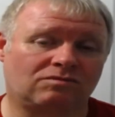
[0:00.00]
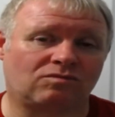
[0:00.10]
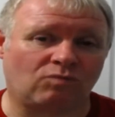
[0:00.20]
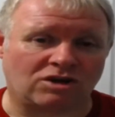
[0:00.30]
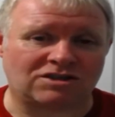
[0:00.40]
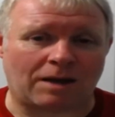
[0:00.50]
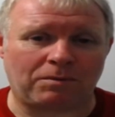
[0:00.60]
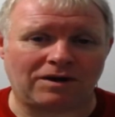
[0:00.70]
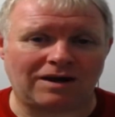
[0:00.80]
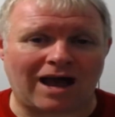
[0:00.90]
what's
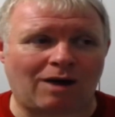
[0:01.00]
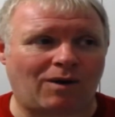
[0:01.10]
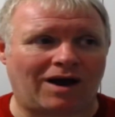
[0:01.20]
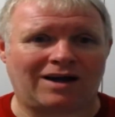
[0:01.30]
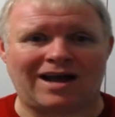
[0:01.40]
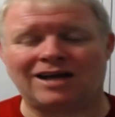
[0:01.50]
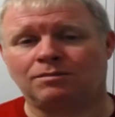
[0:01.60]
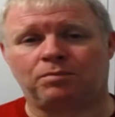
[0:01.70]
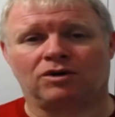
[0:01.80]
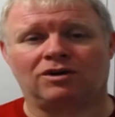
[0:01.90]
happening now, an ad
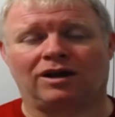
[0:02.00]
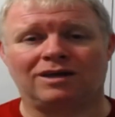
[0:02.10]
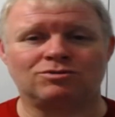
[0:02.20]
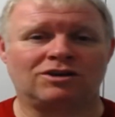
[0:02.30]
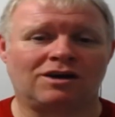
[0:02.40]
apocalypse.